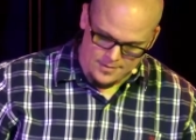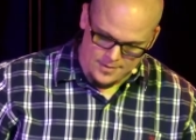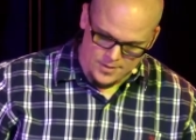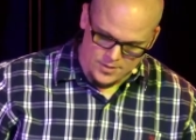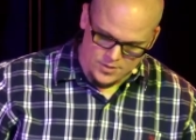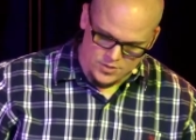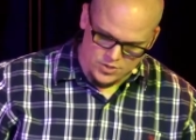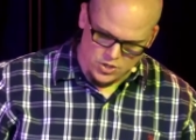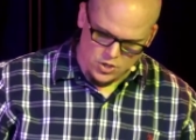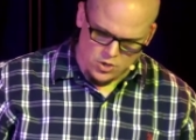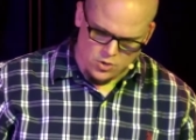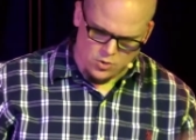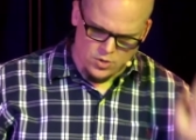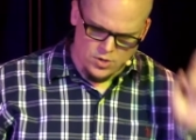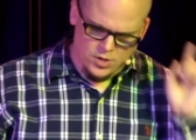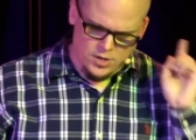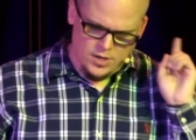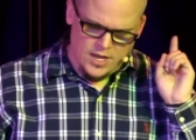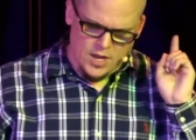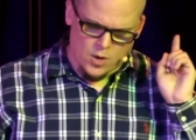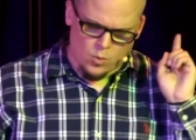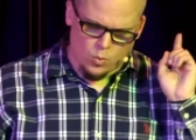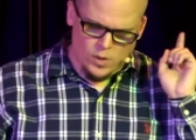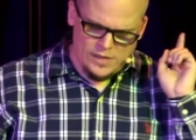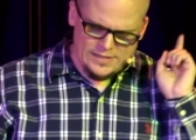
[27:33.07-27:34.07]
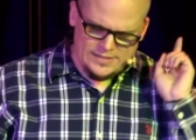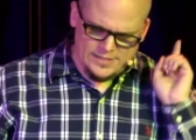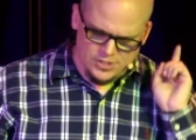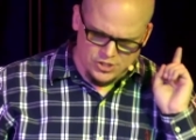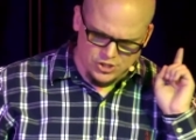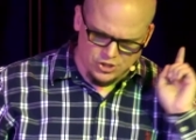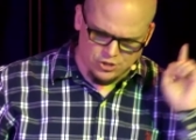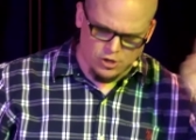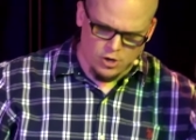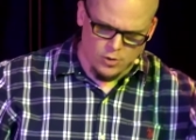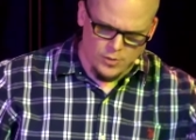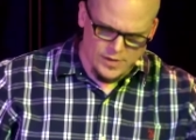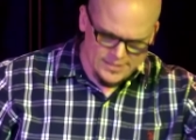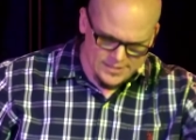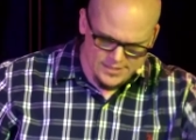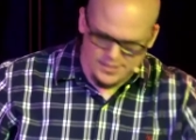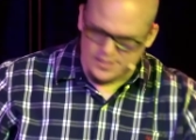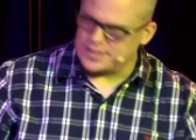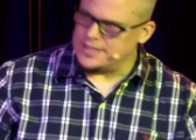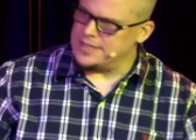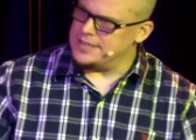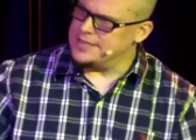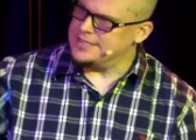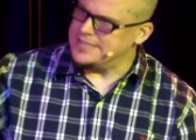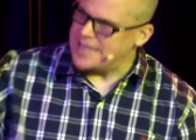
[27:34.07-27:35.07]
So it wasn't to go into
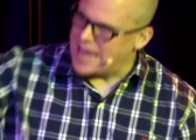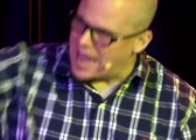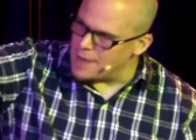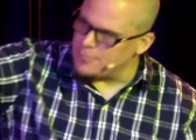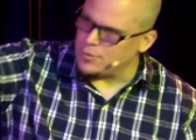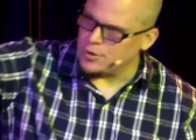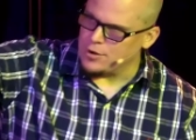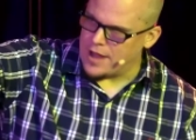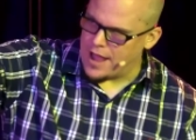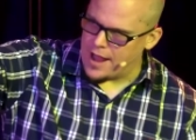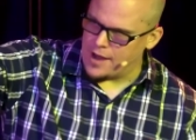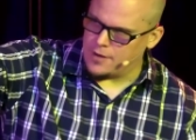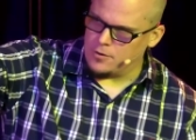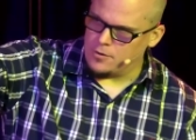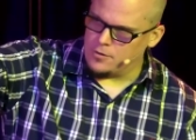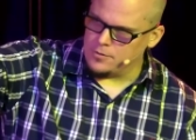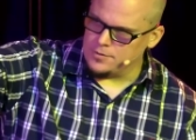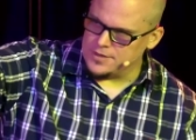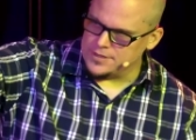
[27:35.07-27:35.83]
the tabernacle,